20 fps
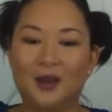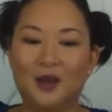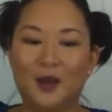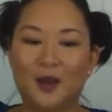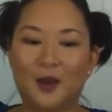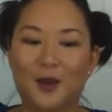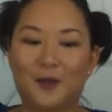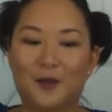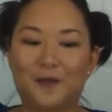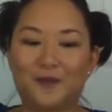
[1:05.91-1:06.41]

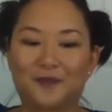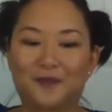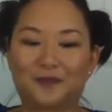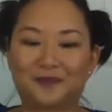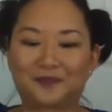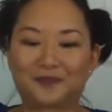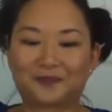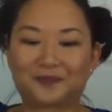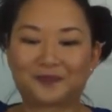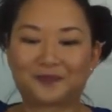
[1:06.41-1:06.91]
Um,
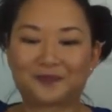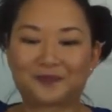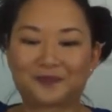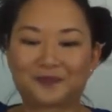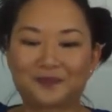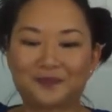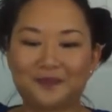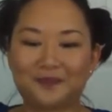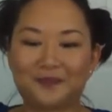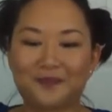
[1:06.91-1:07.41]

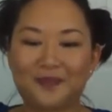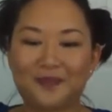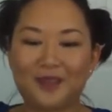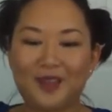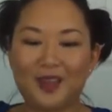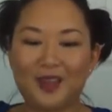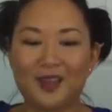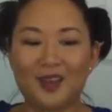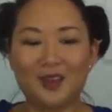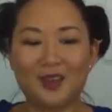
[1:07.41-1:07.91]

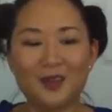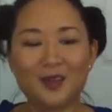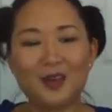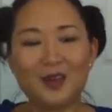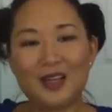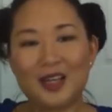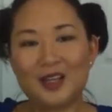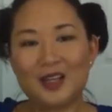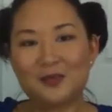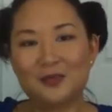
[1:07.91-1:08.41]
the other
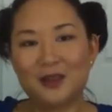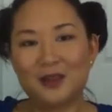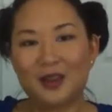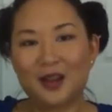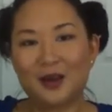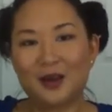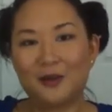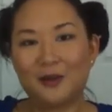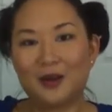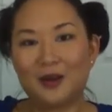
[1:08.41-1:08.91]
announcement that
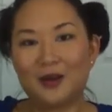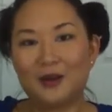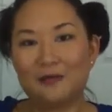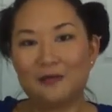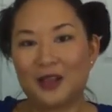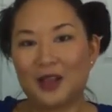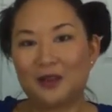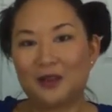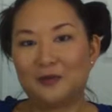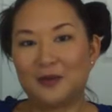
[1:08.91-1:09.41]
I wanted to
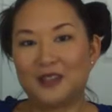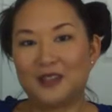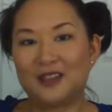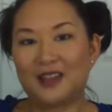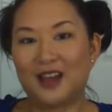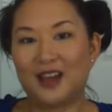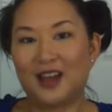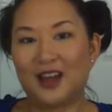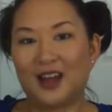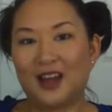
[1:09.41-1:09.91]
make was
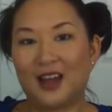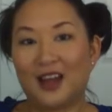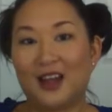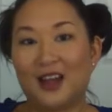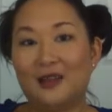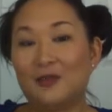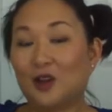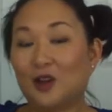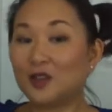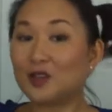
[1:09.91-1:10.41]
that
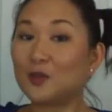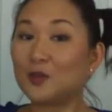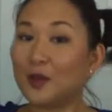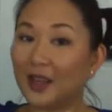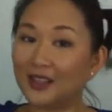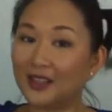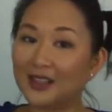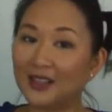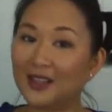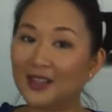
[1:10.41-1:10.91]
I'm also
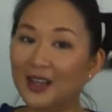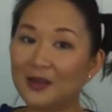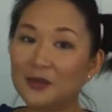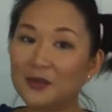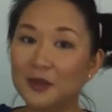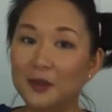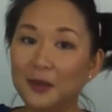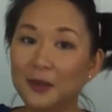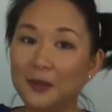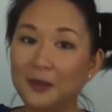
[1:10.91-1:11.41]
pregnant. I'm
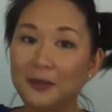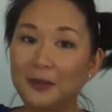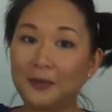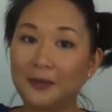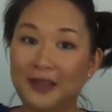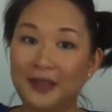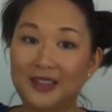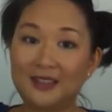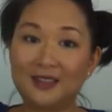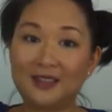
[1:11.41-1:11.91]
21
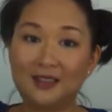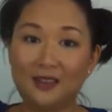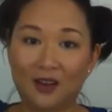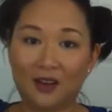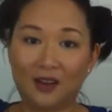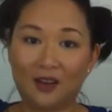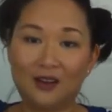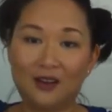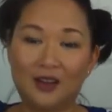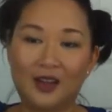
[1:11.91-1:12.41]
weeks
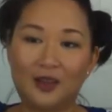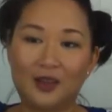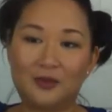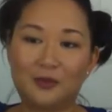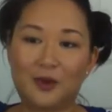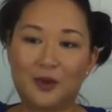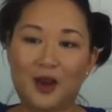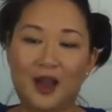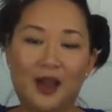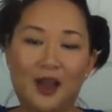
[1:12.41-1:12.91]
along, and
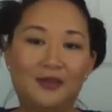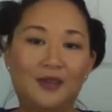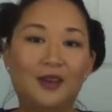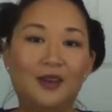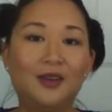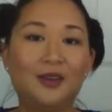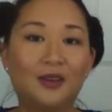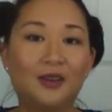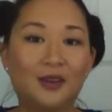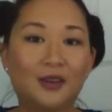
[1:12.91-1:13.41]
we're having
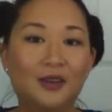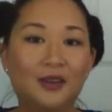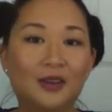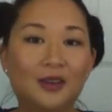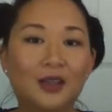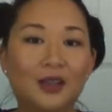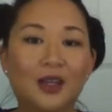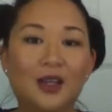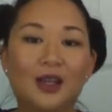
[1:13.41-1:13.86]
a girl.